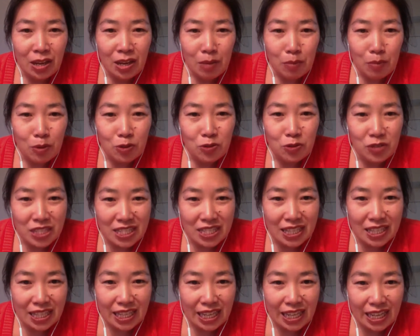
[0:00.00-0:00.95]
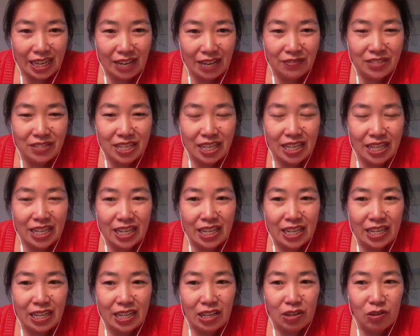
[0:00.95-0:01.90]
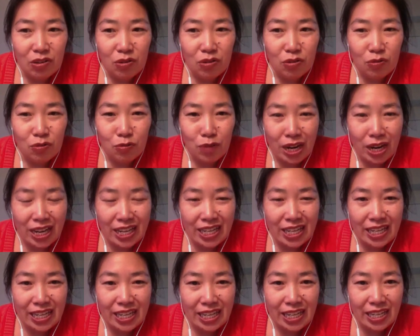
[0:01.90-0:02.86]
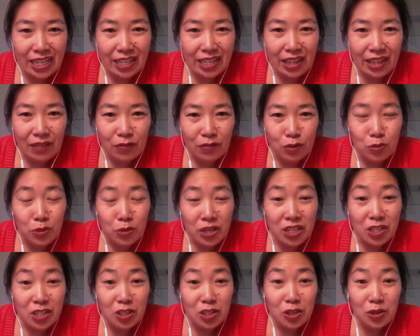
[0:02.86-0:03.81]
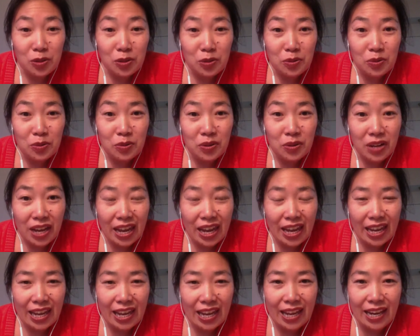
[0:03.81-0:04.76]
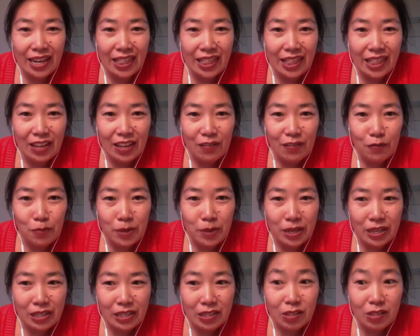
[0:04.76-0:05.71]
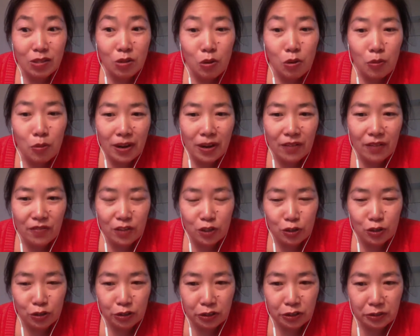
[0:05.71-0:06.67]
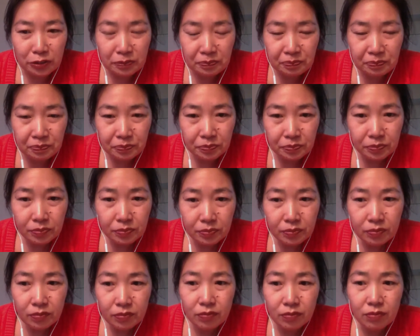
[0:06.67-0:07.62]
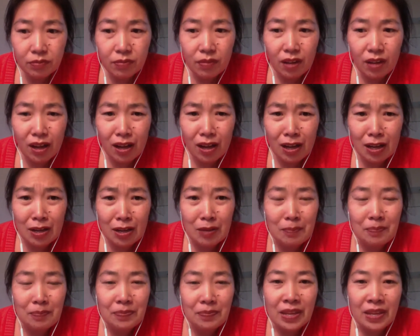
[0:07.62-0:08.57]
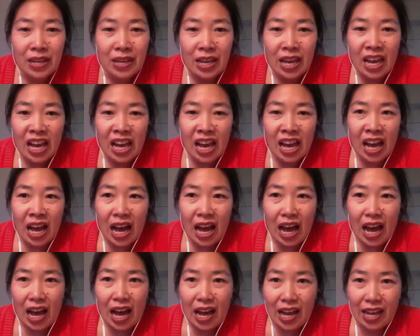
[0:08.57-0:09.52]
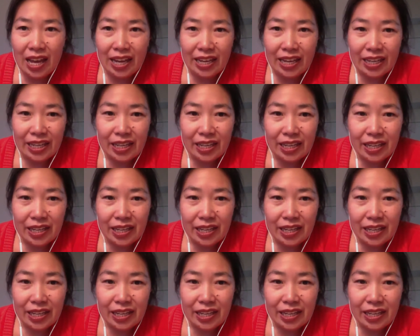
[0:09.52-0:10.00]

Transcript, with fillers: most recently, I've taken Reiki levels one and two, and they've been so beneficial. Um, I